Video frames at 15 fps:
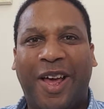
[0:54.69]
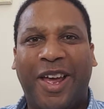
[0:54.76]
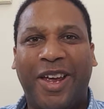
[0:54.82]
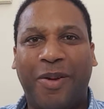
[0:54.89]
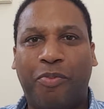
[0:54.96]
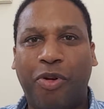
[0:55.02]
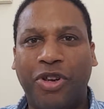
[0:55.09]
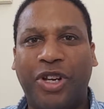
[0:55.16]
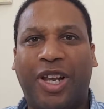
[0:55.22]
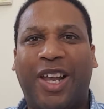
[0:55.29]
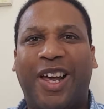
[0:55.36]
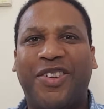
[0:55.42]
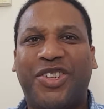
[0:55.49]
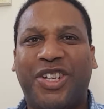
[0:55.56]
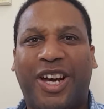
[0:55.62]
a project
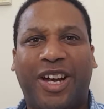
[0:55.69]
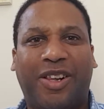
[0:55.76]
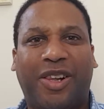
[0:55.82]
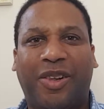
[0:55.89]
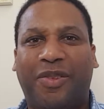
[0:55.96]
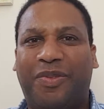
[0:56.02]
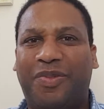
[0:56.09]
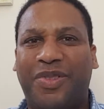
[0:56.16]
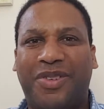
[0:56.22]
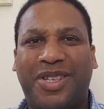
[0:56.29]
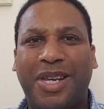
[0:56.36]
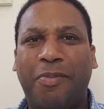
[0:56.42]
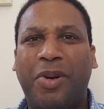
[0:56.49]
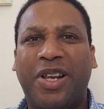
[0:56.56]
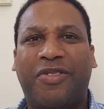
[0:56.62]
life cycle
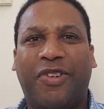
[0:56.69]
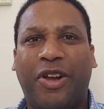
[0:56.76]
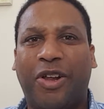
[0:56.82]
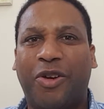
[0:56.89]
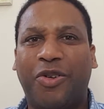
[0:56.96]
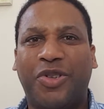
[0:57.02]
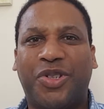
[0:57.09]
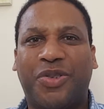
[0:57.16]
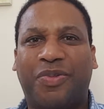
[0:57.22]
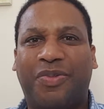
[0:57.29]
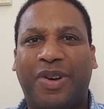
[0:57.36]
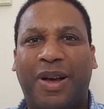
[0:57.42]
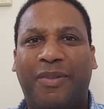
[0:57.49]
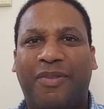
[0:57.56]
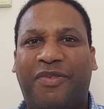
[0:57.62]
typically follows
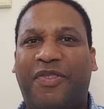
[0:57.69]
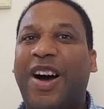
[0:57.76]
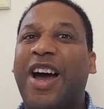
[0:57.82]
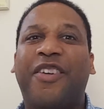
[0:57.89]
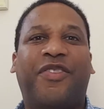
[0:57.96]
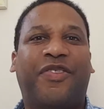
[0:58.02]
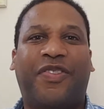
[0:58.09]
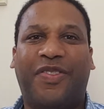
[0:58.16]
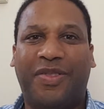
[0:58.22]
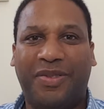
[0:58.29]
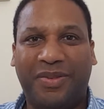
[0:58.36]
5